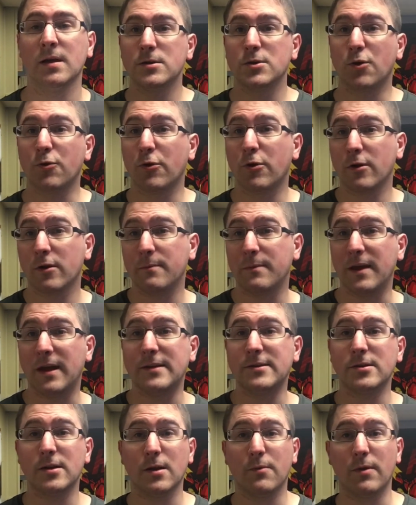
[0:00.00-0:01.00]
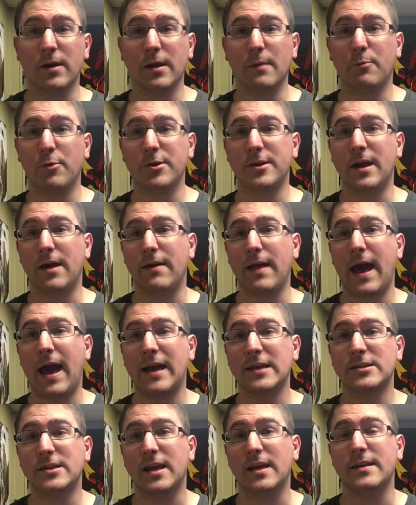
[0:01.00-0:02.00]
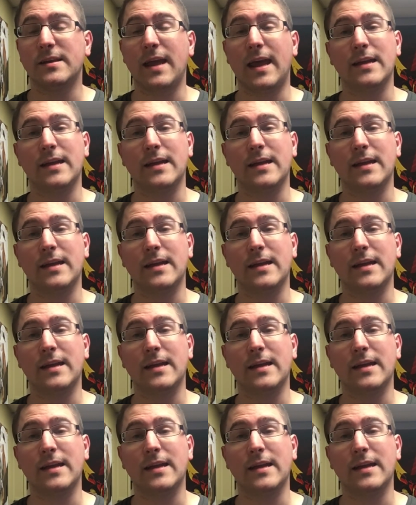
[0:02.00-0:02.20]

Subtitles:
So in order to be entered, I want you to put down hashtag